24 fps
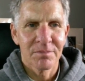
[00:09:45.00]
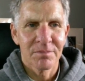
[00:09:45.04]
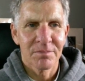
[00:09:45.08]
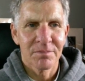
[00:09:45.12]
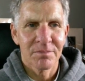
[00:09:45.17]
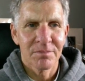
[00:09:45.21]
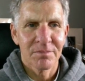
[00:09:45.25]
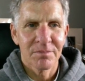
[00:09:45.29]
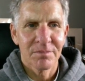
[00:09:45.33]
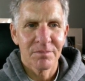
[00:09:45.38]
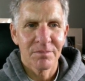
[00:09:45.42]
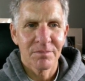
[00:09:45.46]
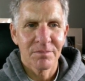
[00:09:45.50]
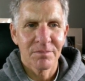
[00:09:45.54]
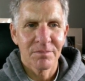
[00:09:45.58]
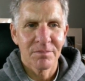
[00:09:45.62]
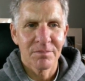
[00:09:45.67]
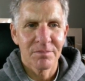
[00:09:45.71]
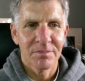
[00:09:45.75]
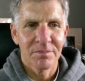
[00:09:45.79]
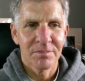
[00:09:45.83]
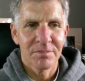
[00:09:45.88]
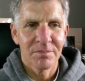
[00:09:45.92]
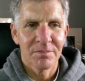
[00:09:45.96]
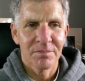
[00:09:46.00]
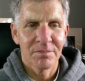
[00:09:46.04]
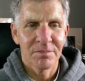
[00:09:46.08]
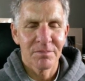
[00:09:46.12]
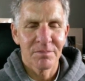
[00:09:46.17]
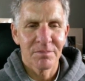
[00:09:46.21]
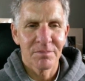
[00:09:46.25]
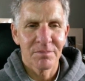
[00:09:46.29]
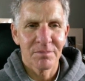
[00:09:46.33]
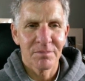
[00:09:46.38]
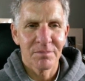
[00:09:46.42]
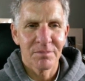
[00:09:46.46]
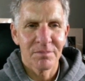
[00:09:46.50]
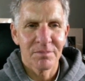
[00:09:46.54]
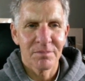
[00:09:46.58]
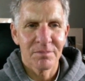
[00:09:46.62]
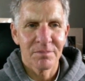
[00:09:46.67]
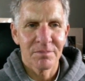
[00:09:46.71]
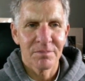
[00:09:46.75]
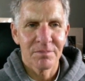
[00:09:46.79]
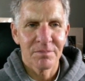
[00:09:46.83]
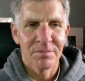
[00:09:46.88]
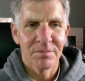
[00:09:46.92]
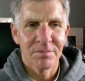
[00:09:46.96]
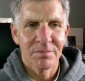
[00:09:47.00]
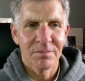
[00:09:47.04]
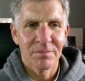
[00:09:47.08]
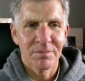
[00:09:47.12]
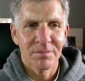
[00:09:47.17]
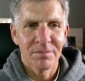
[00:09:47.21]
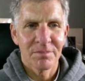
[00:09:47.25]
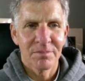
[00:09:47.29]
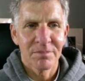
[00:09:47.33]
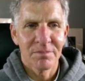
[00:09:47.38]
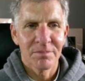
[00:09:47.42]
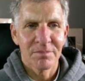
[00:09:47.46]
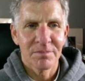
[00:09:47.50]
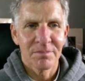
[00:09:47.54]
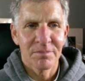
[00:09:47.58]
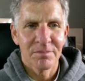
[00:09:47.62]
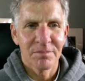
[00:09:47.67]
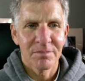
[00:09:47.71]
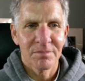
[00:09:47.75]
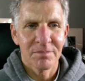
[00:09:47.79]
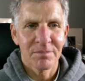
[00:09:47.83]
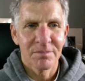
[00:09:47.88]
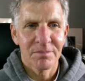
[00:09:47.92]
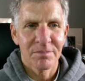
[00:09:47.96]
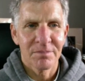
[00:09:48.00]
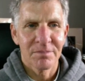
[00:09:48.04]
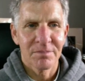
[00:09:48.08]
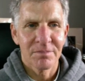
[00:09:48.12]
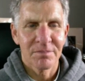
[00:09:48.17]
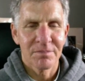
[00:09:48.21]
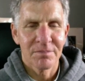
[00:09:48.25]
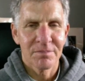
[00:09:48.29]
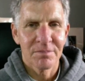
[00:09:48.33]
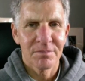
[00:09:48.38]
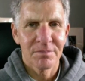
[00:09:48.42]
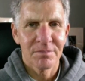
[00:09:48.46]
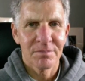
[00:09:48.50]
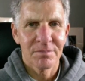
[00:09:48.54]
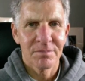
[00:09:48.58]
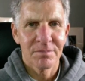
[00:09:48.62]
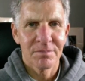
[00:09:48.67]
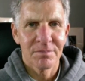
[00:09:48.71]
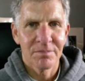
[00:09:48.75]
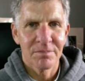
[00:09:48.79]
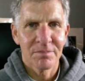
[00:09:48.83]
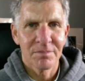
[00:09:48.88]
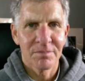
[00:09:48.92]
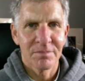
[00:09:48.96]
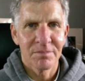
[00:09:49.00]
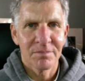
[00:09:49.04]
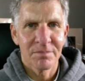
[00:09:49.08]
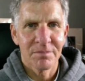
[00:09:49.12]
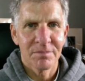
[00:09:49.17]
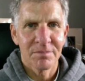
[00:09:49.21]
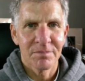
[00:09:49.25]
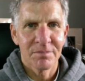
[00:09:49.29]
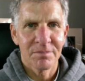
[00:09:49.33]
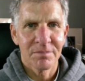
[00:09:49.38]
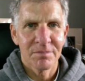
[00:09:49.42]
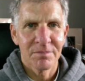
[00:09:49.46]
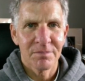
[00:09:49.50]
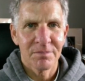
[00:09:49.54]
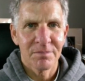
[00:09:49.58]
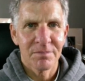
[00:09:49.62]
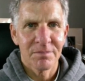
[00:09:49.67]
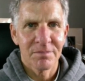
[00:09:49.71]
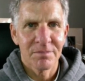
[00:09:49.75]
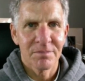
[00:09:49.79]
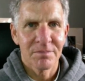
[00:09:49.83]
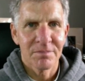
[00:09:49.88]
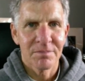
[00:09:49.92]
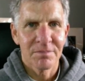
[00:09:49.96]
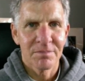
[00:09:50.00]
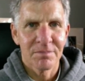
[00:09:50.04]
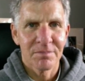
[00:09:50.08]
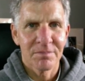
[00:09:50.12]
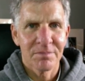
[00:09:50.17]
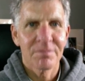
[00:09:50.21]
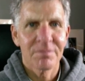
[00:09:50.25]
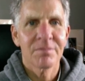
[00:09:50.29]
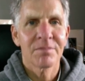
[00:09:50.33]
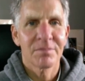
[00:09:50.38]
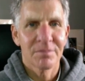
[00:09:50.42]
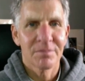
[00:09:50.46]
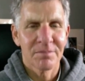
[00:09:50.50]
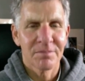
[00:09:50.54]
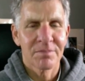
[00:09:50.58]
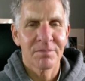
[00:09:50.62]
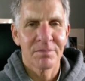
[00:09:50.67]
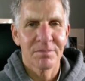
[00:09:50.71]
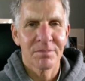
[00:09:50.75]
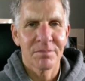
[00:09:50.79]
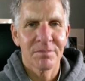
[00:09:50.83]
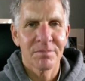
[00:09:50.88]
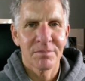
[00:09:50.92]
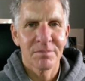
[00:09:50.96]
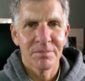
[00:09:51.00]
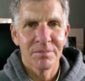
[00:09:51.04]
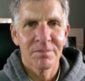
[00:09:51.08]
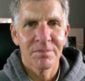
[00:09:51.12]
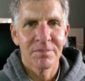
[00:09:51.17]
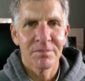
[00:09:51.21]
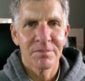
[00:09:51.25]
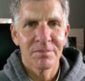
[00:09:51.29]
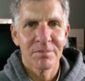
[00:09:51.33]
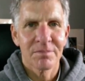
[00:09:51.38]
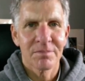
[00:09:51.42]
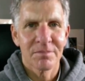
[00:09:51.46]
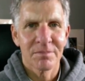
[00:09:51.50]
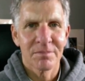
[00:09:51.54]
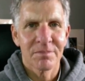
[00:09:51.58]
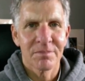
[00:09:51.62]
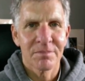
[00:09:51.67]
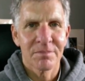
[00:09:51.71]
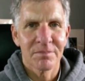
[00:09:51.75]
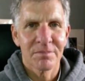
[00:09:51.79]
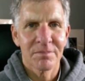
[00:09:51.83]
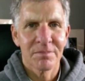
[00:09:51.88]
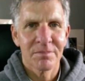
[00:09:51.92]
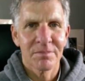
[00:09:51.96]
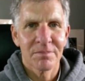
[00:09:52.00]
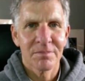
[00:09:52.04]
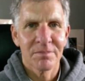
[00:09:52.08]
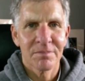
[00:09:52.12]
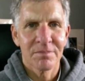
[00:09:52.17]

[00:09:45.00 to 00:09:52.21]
The person shown says nothing.